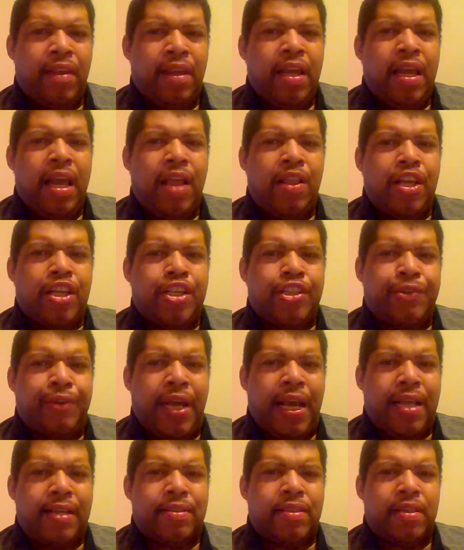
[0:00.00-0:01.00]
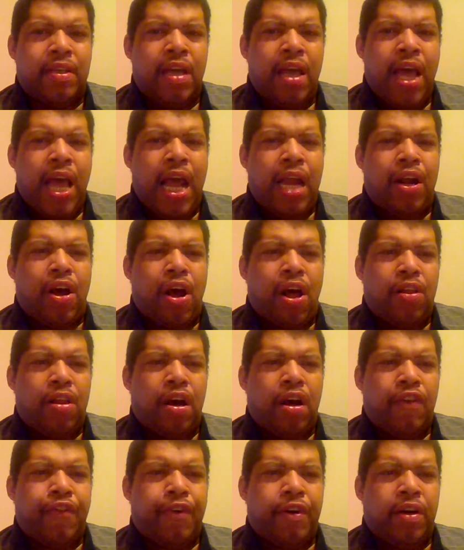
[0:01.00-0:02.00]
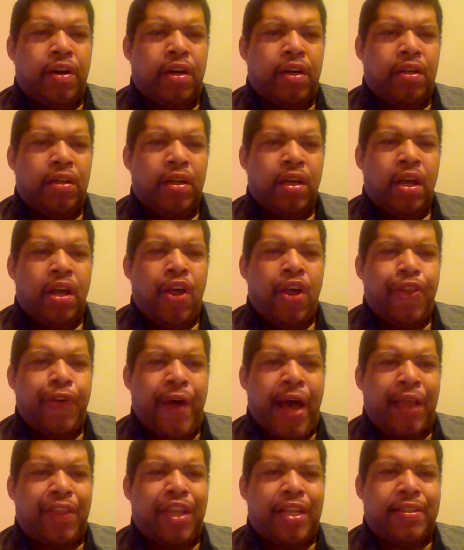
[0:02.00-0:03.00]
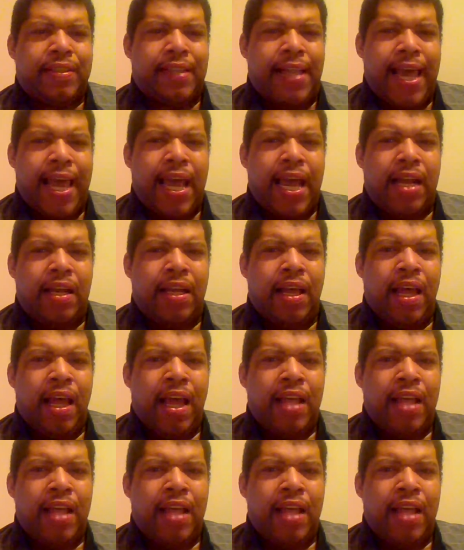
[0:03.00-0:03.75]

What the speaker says: in the streets, and all over throughout this land.